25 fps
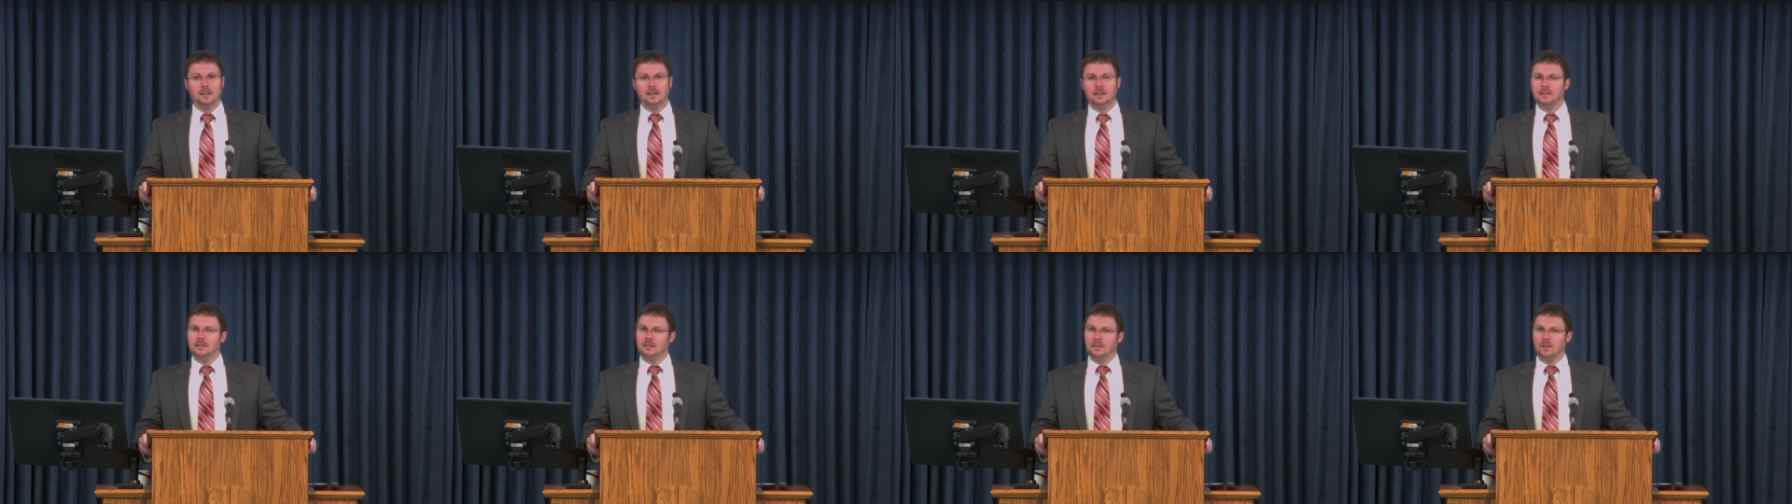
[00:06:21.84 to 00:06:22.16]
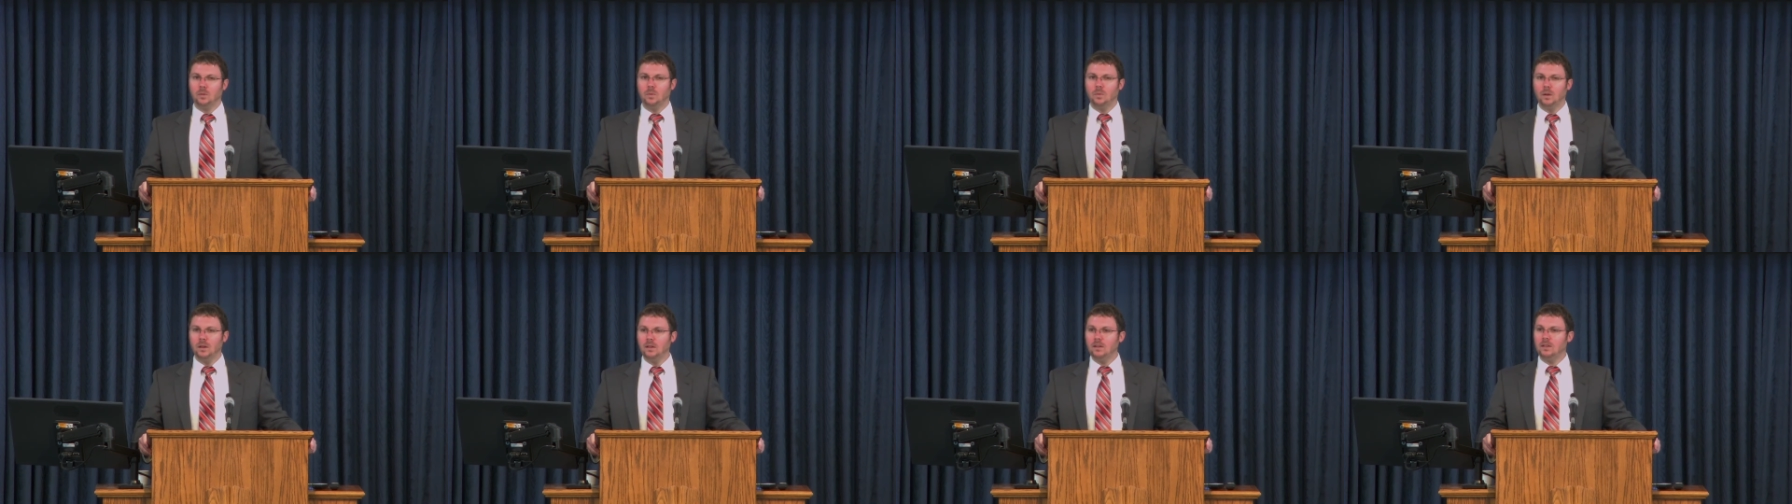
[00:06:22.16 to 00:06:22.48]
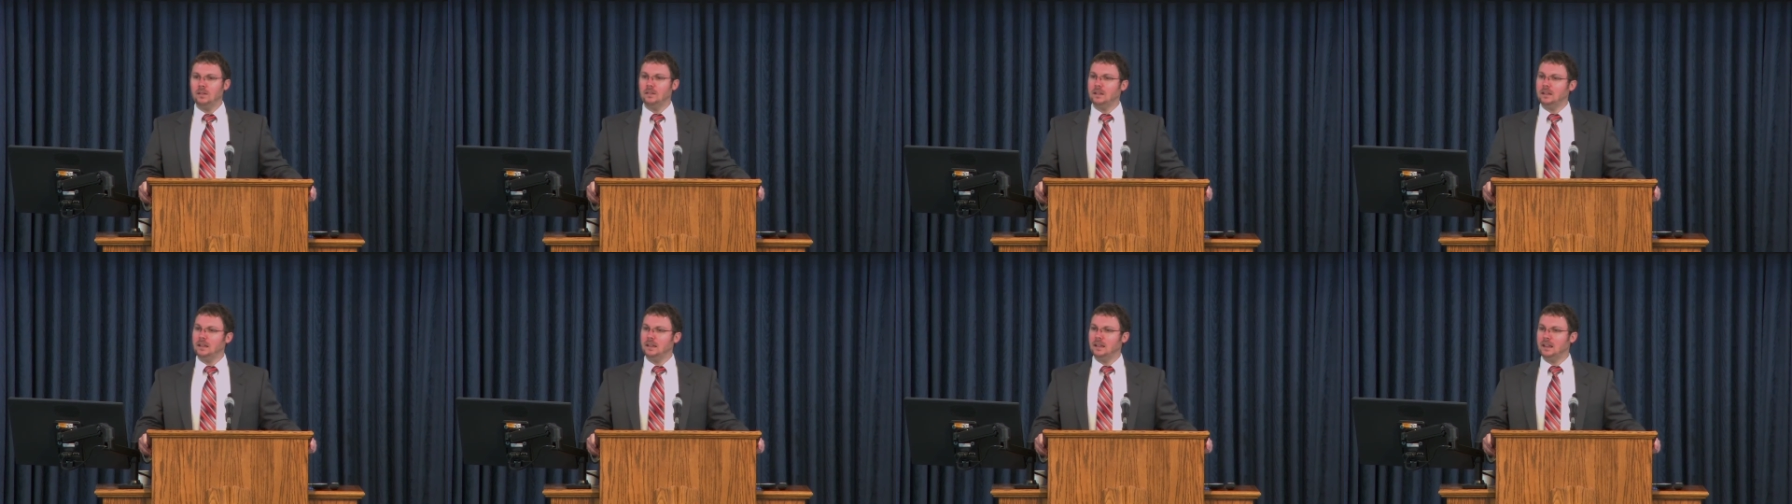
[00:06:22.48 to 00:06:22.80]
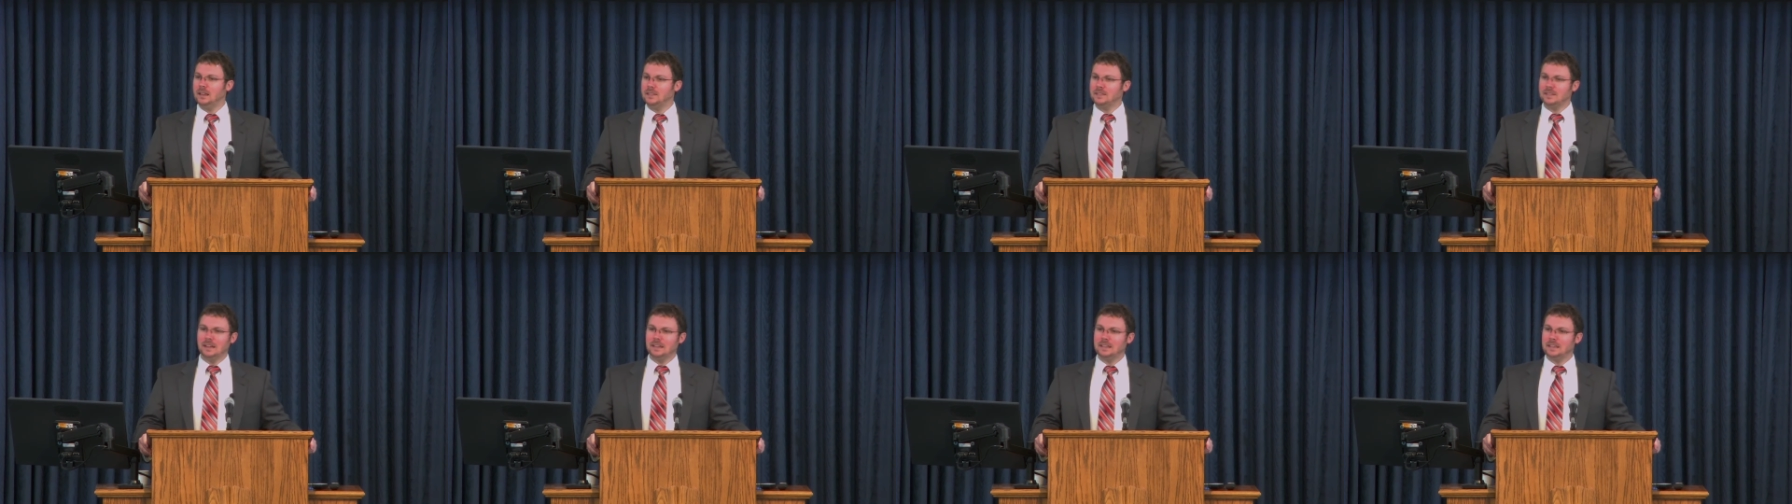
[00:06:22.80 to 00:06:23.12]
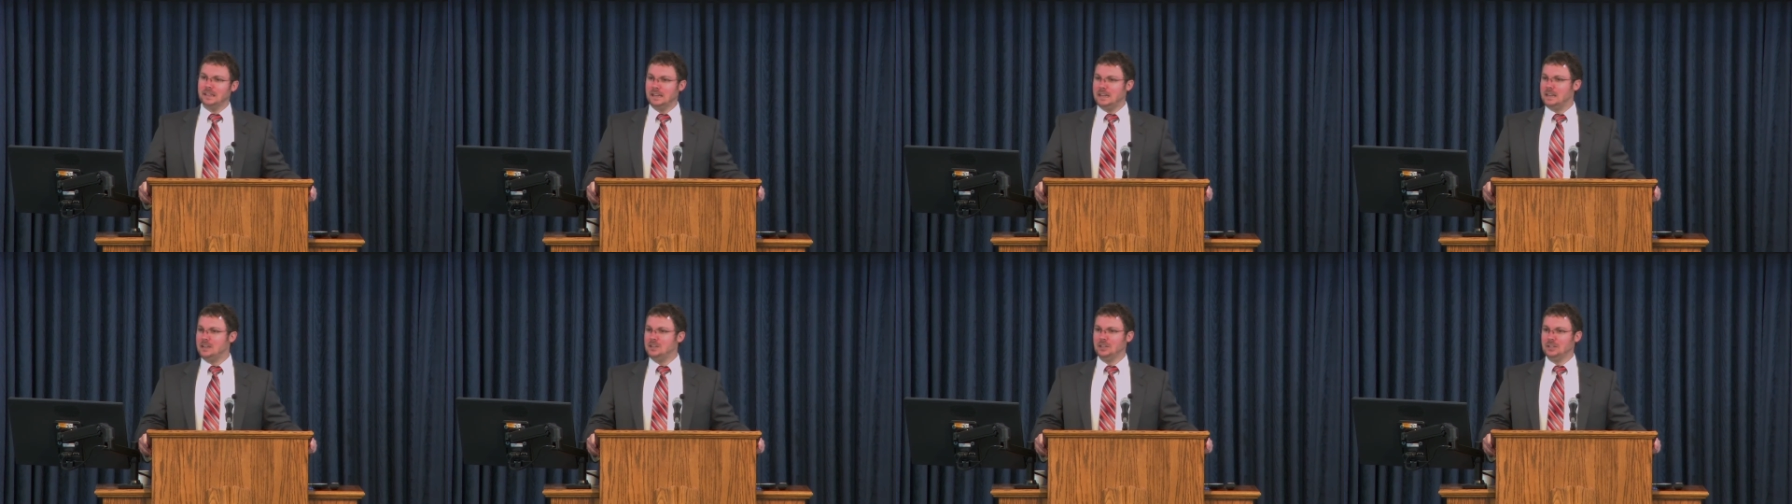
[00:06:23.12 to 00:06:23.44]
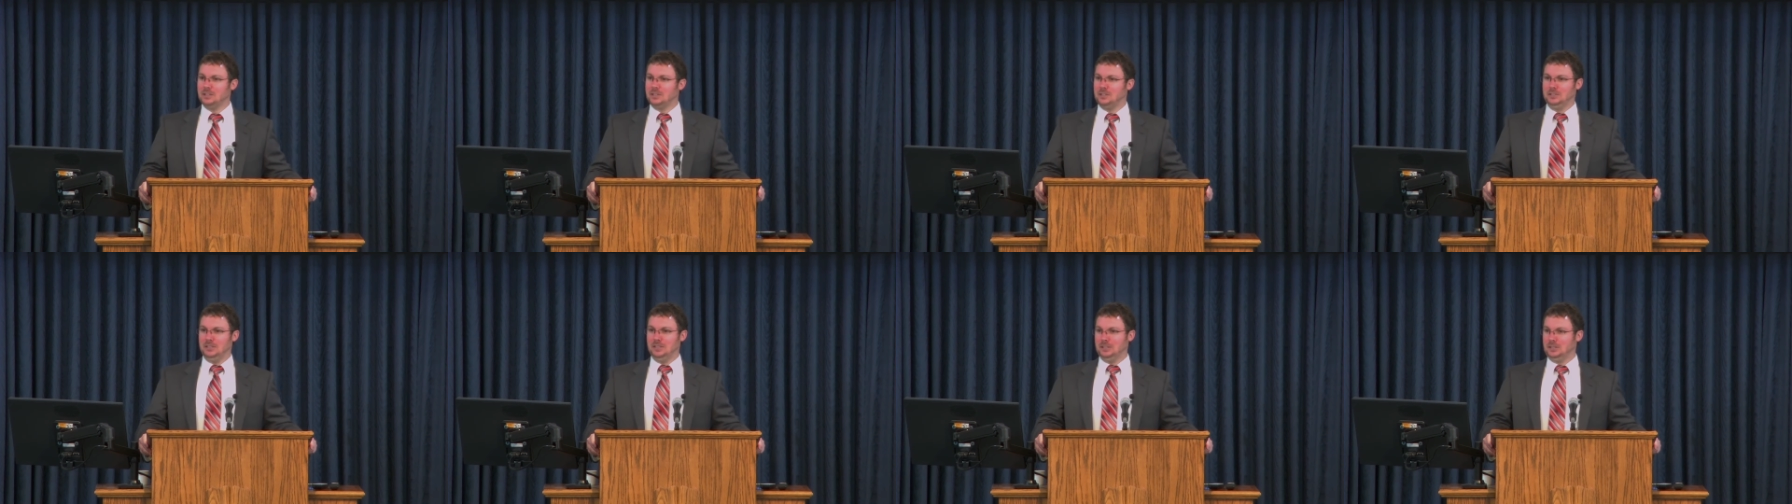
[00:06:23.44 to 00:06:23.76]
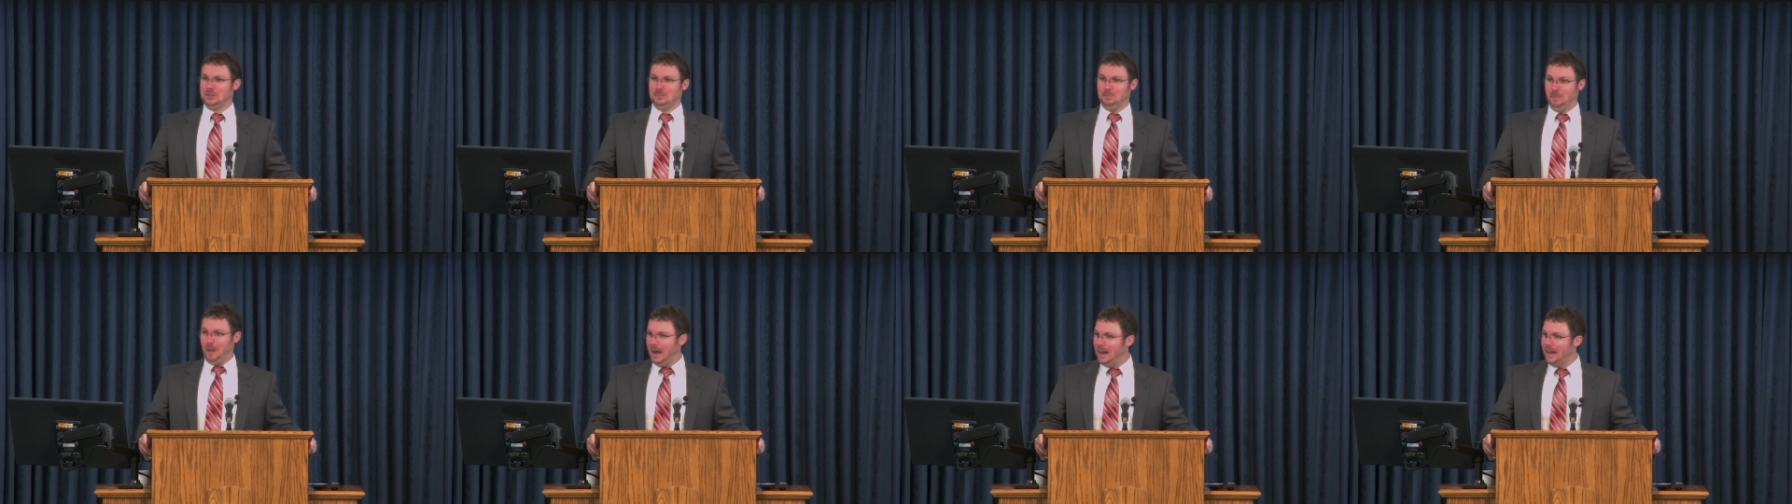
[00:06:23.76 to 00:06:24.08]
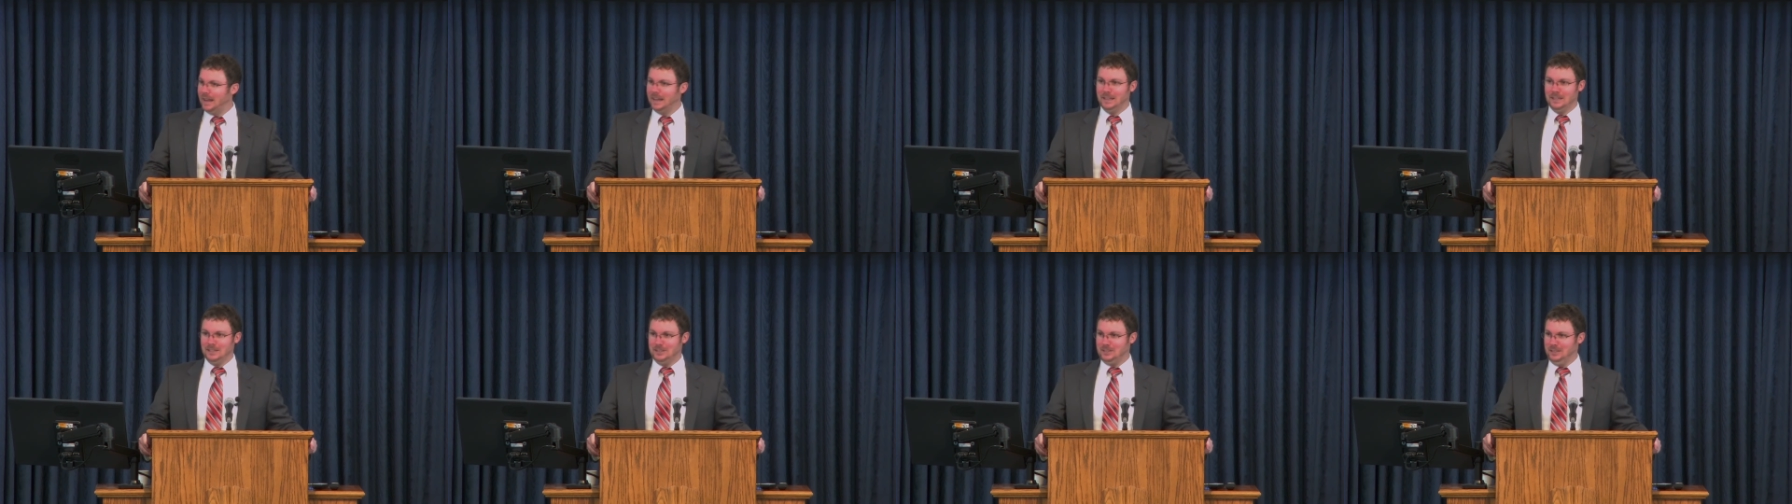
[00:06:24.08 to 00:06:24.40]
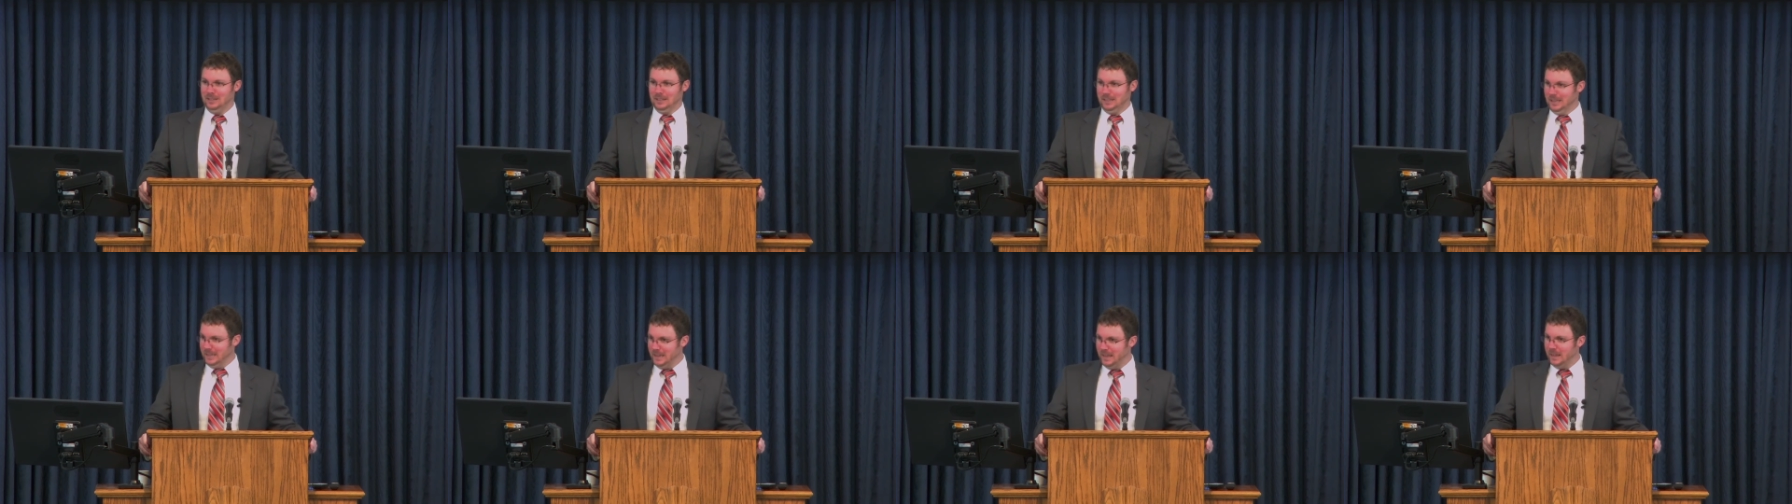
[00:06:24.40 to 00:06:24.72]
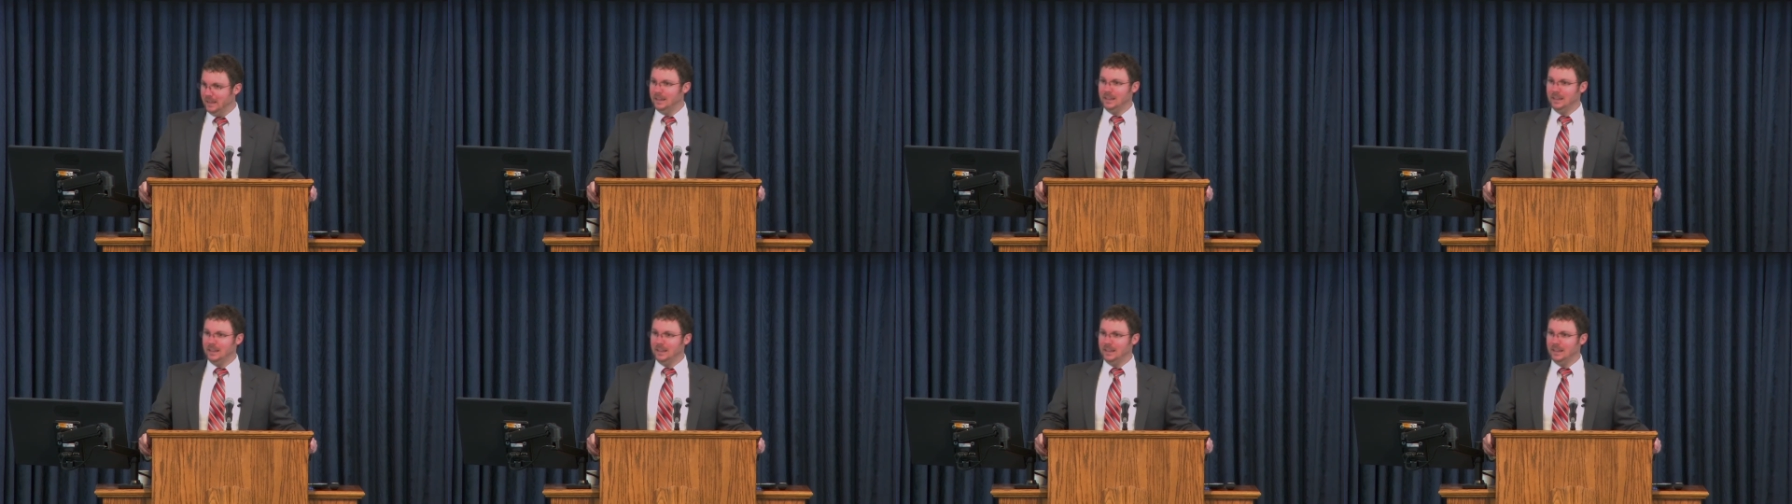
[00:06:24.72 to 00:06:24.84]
Well, it's not that he just despised Leah,